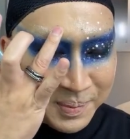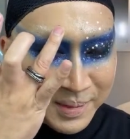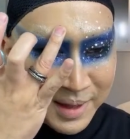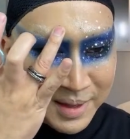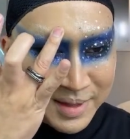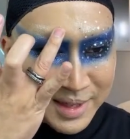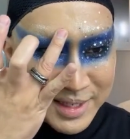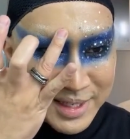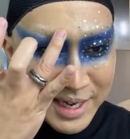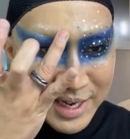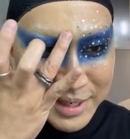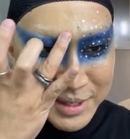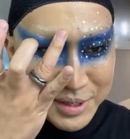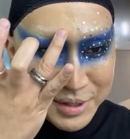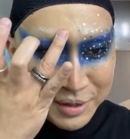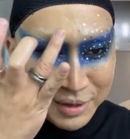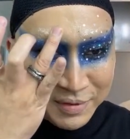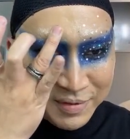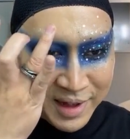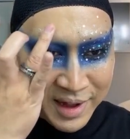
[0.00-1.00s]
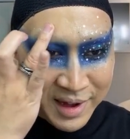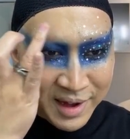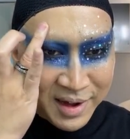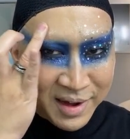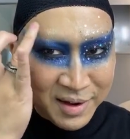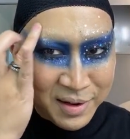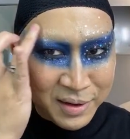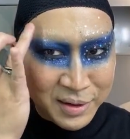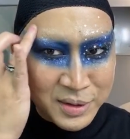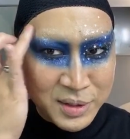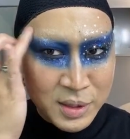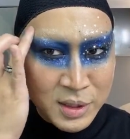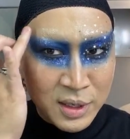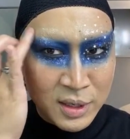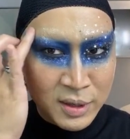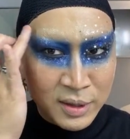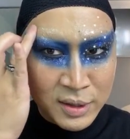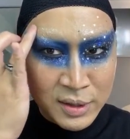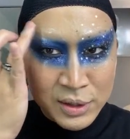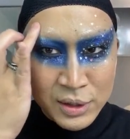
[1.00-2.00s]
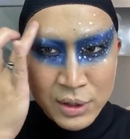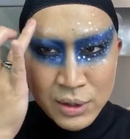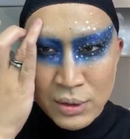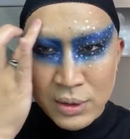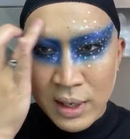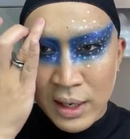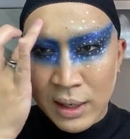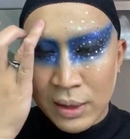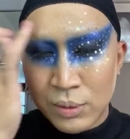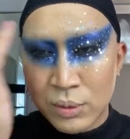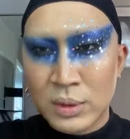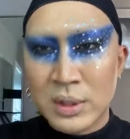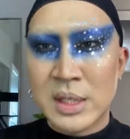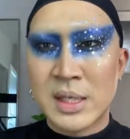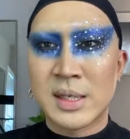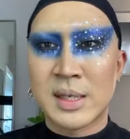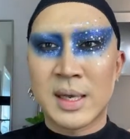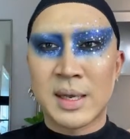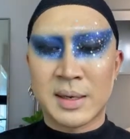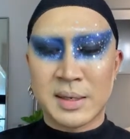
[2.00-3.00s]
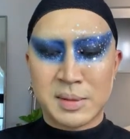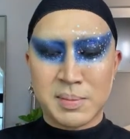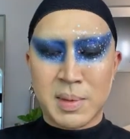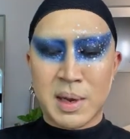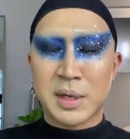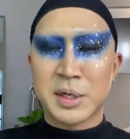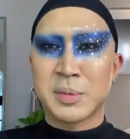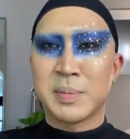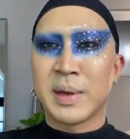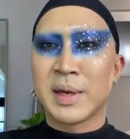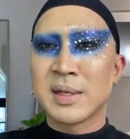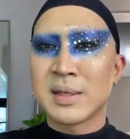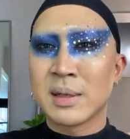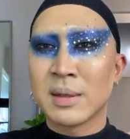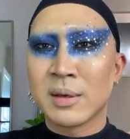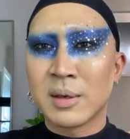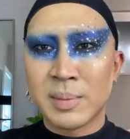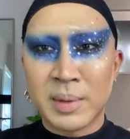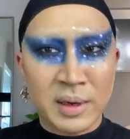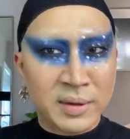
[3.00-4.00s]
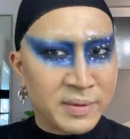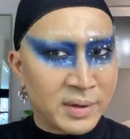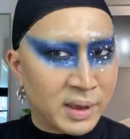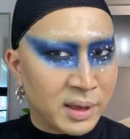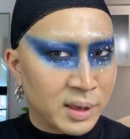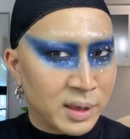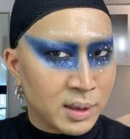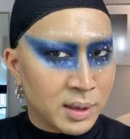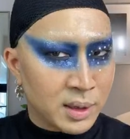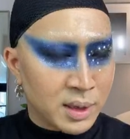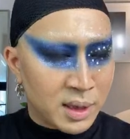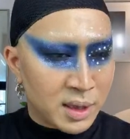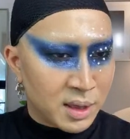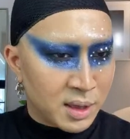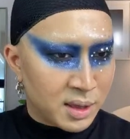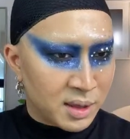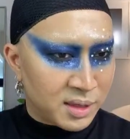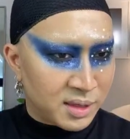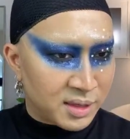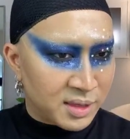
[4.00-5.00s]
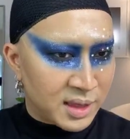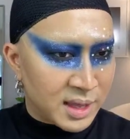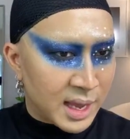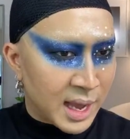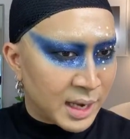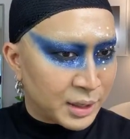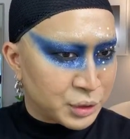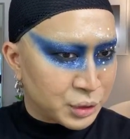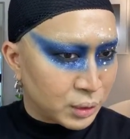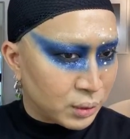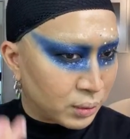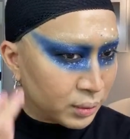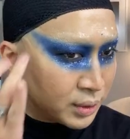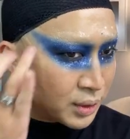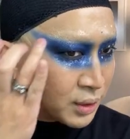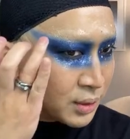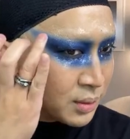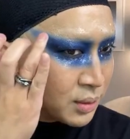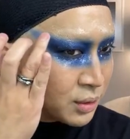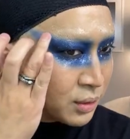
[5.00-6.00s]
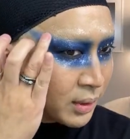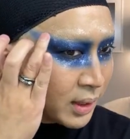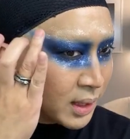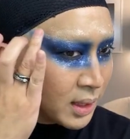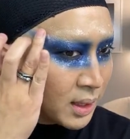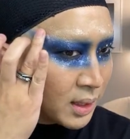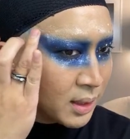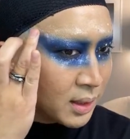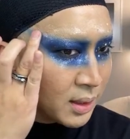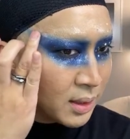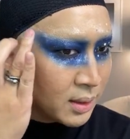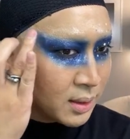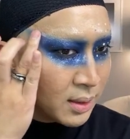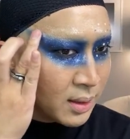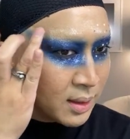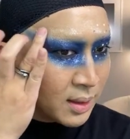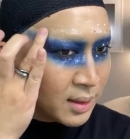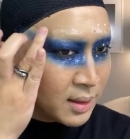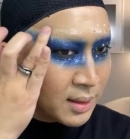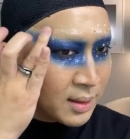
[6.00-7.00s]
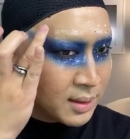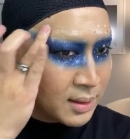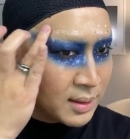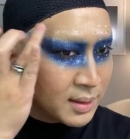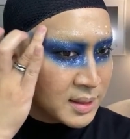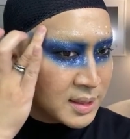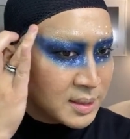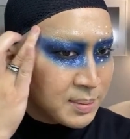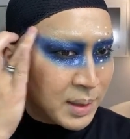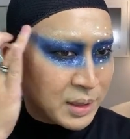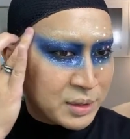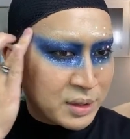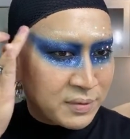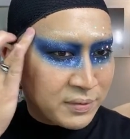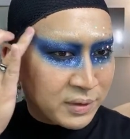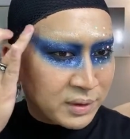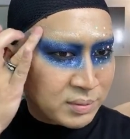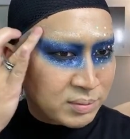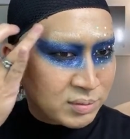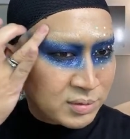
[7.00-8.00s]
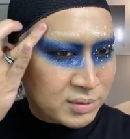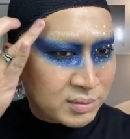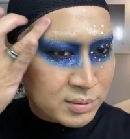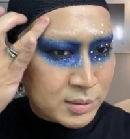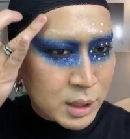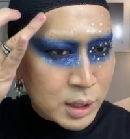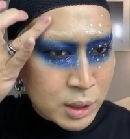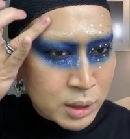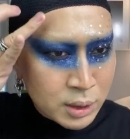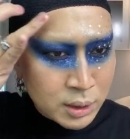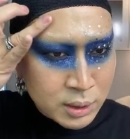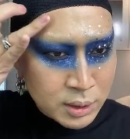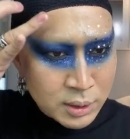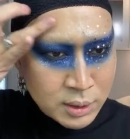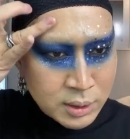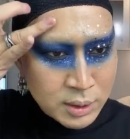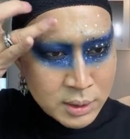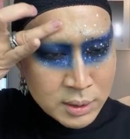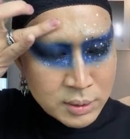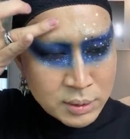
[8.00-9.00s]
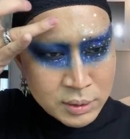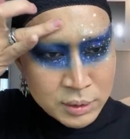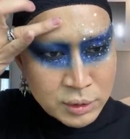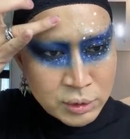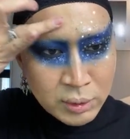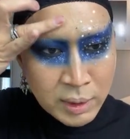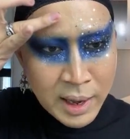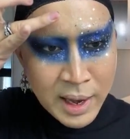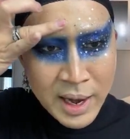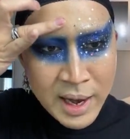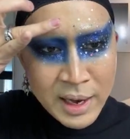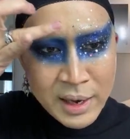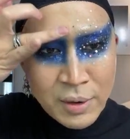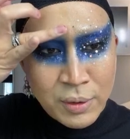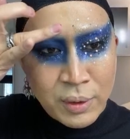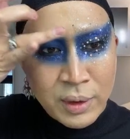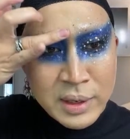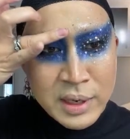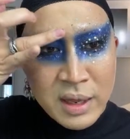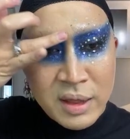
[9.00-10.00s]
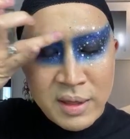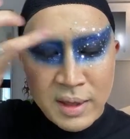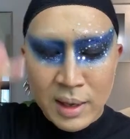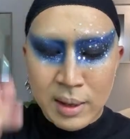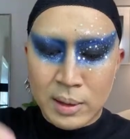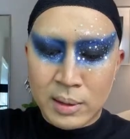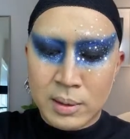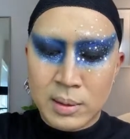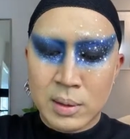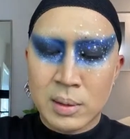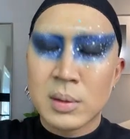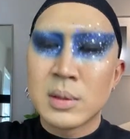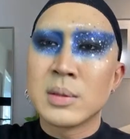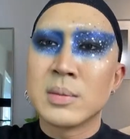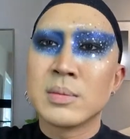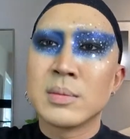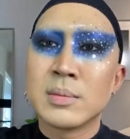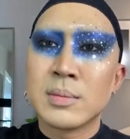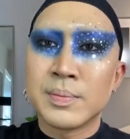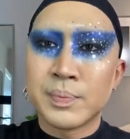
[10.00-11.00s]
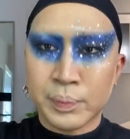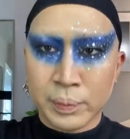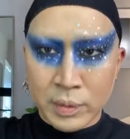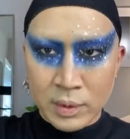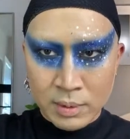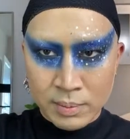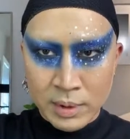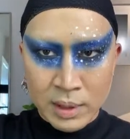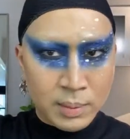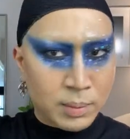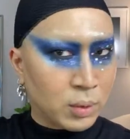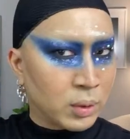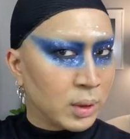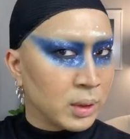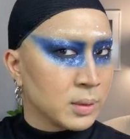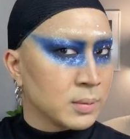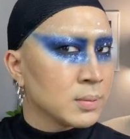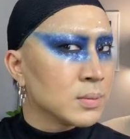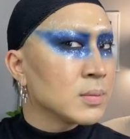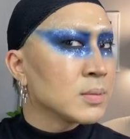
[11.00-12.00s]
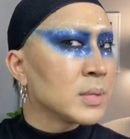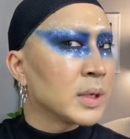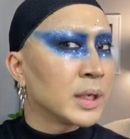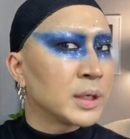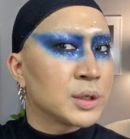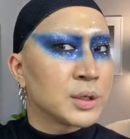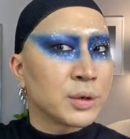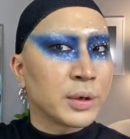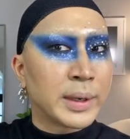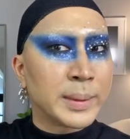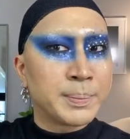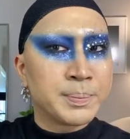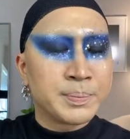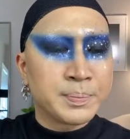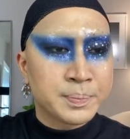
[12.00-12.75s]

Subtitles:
the texture of that hair. So you can't really see it as much, but it's a little bit of a theatrical trick, especially for drag or anything a bit more extreme.